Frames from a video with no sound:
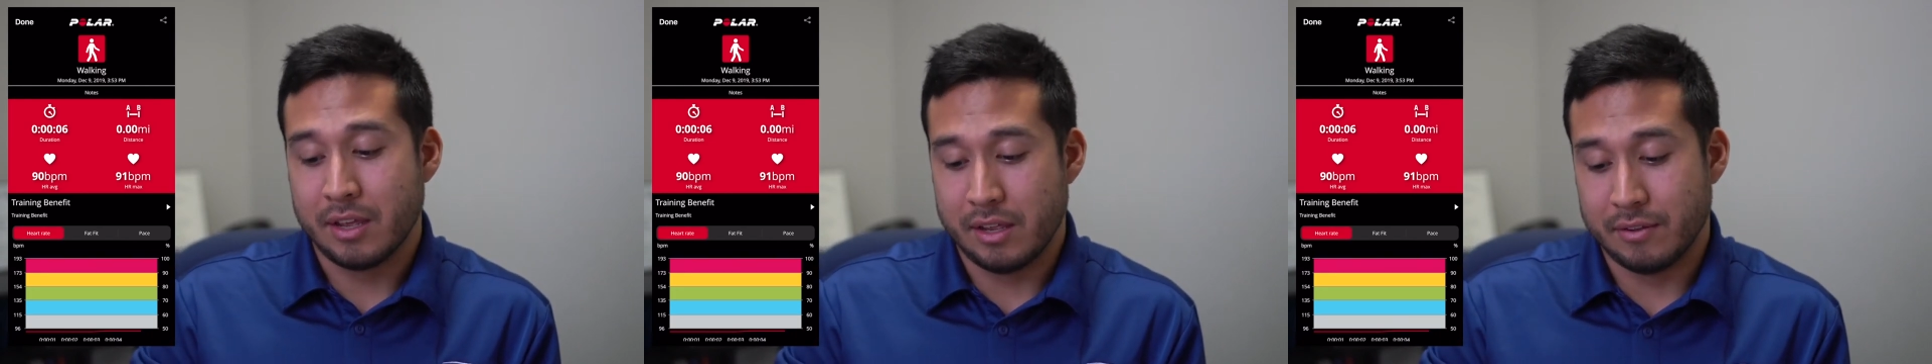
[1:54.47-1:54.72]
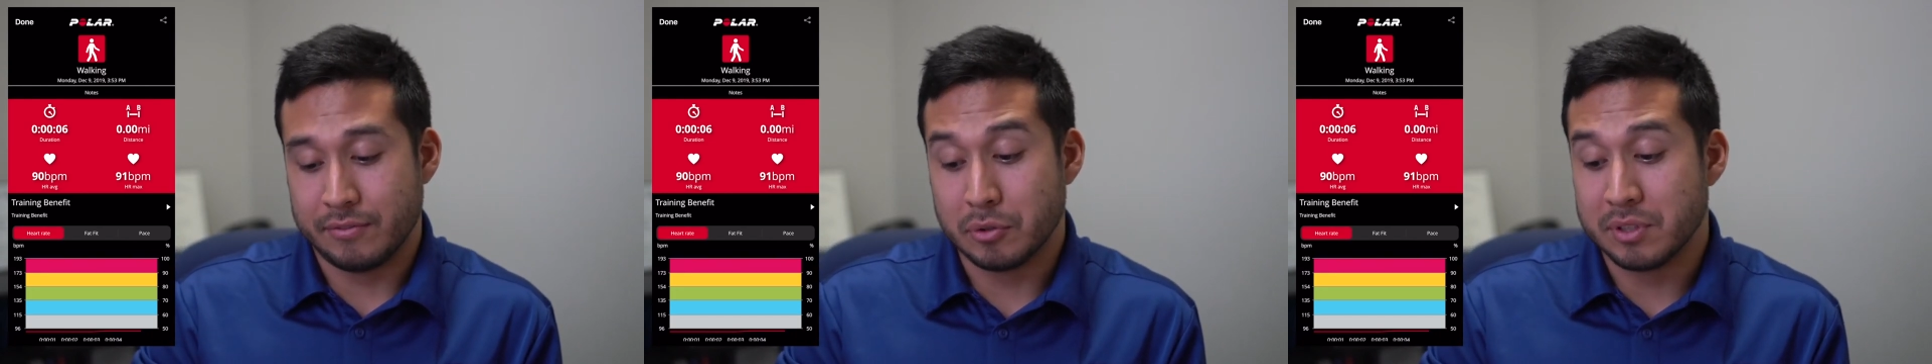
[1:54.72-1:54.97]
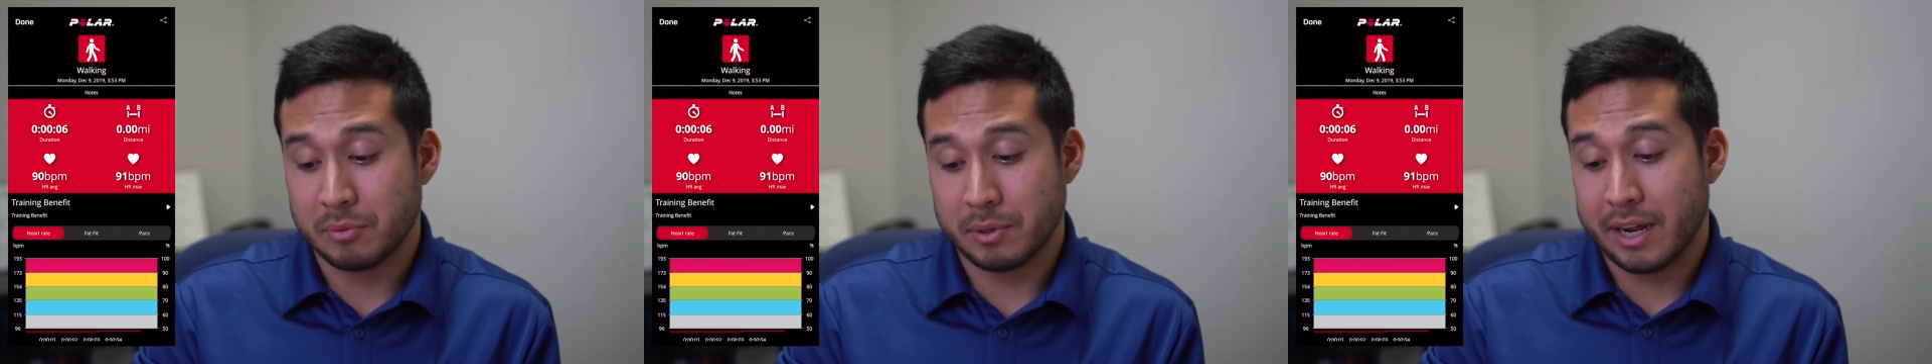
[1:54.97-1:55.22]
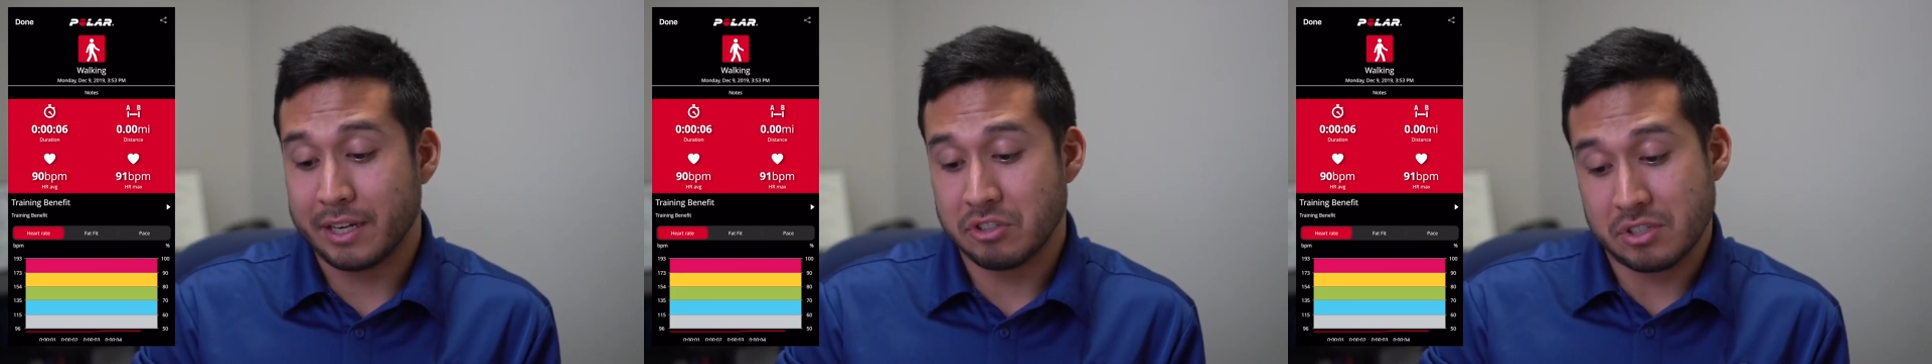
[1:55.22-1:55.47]
If you did what
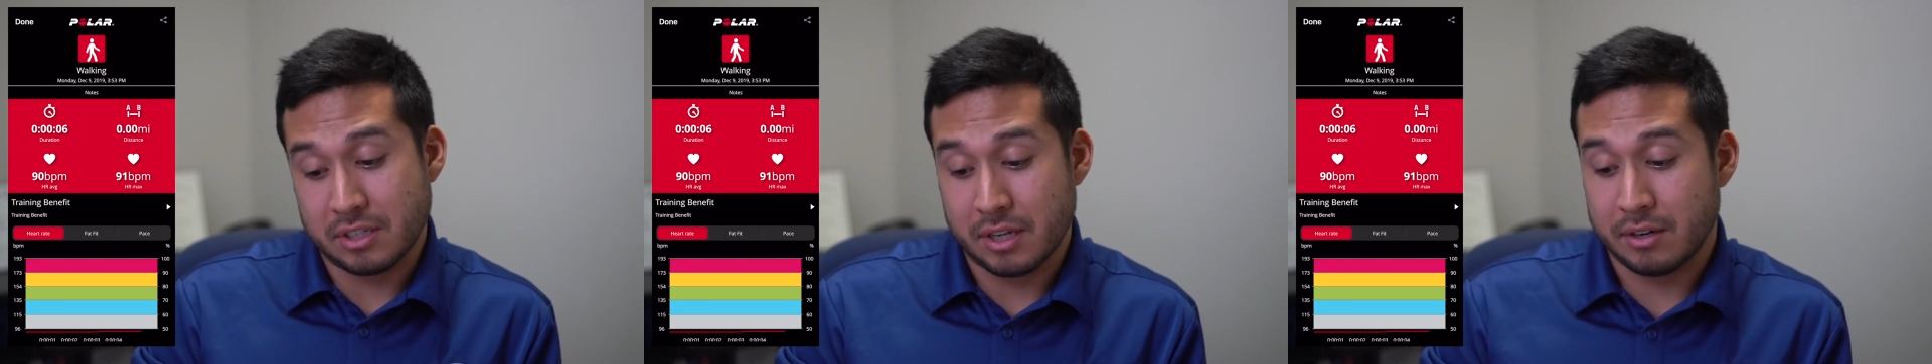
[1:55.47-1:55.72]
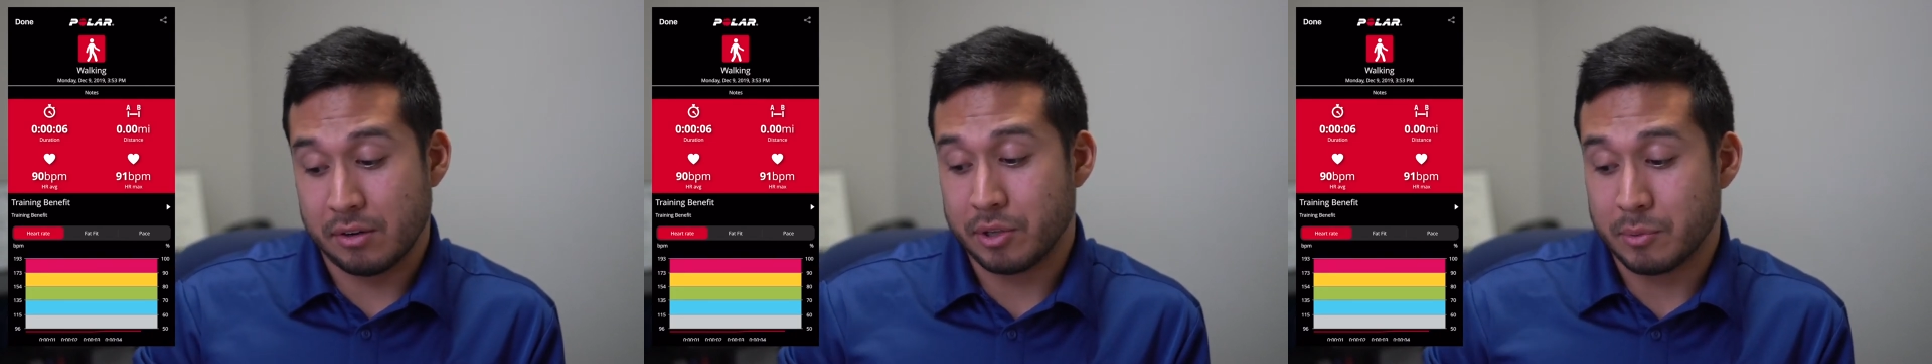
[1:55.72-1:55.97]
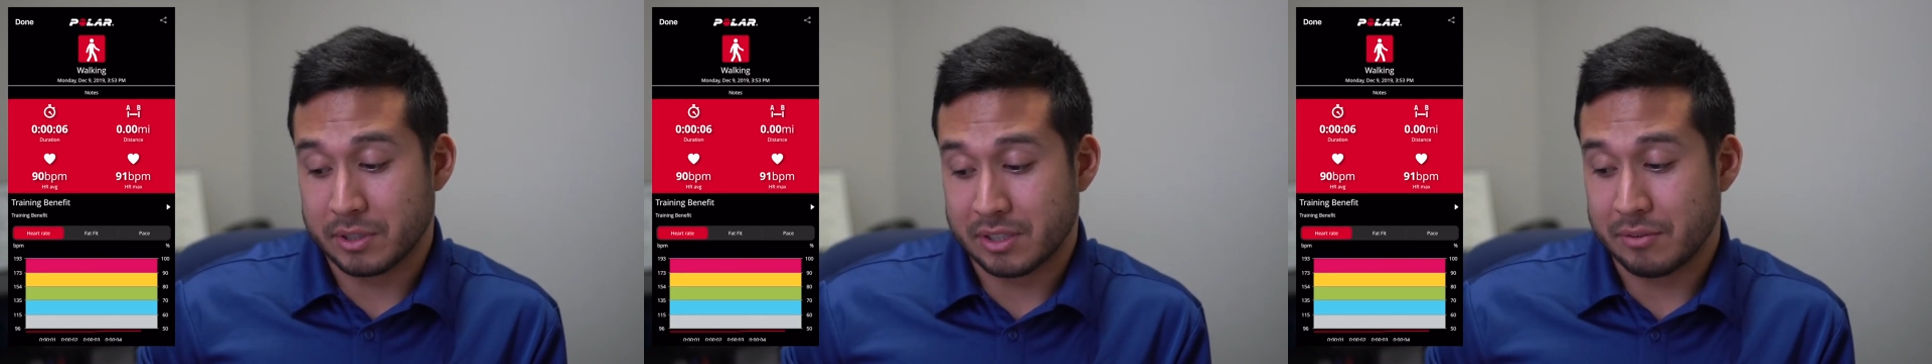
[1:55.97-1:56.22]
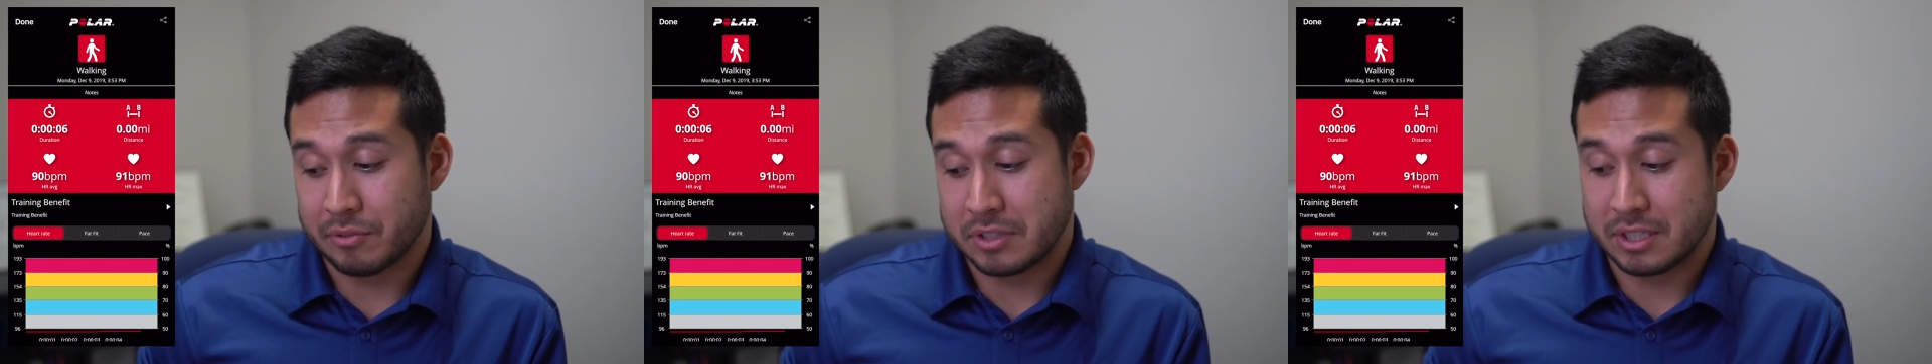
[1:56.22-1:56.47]
I just did and only worked out for